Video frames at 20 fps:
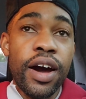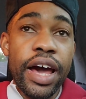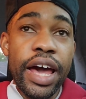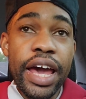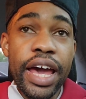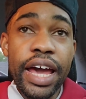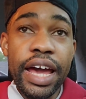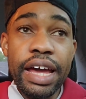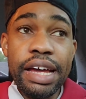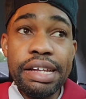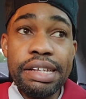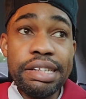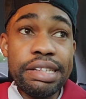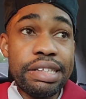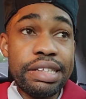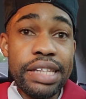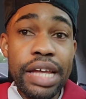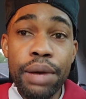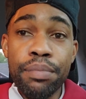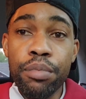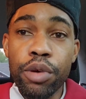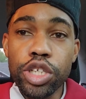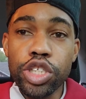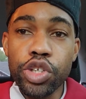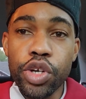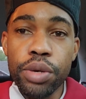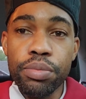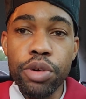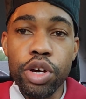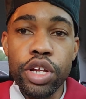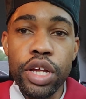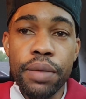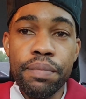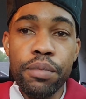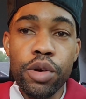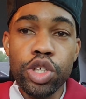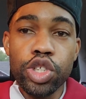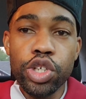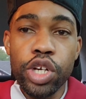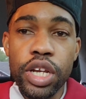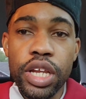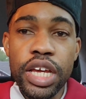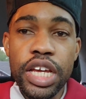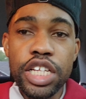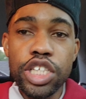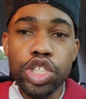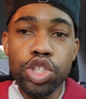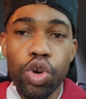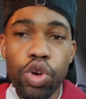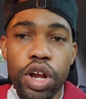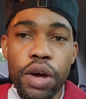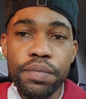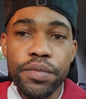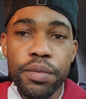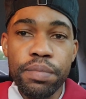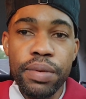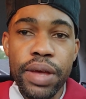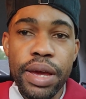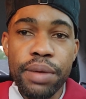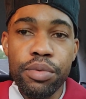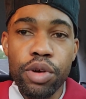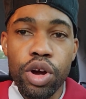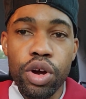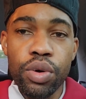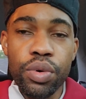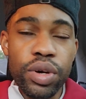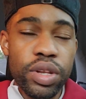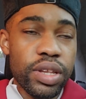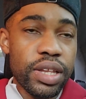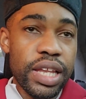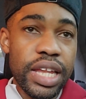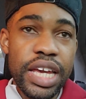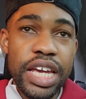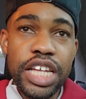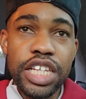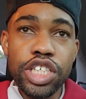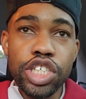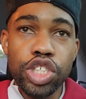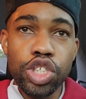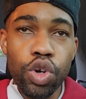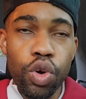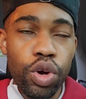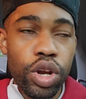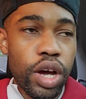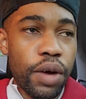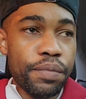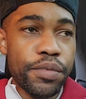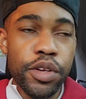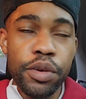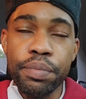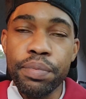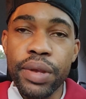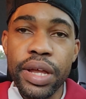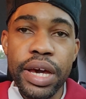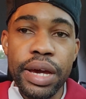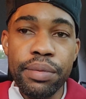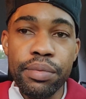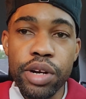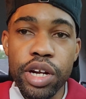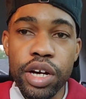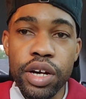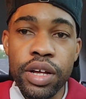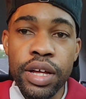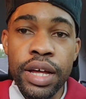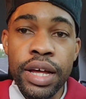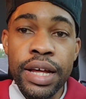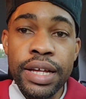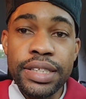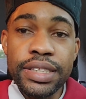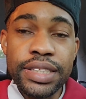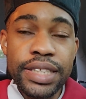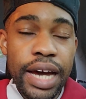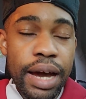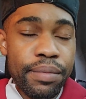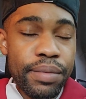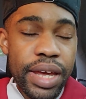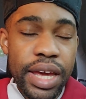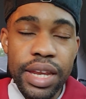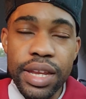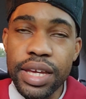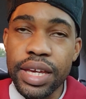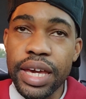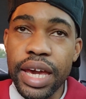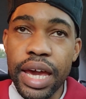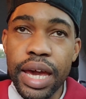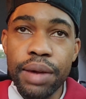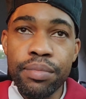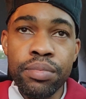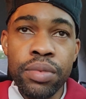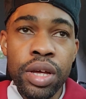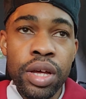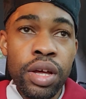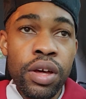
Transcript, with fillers: And they butchered, it, bro. They butchered. Leeds showed up to play, bro. Leeds showed up to play, bro. Dominate the game.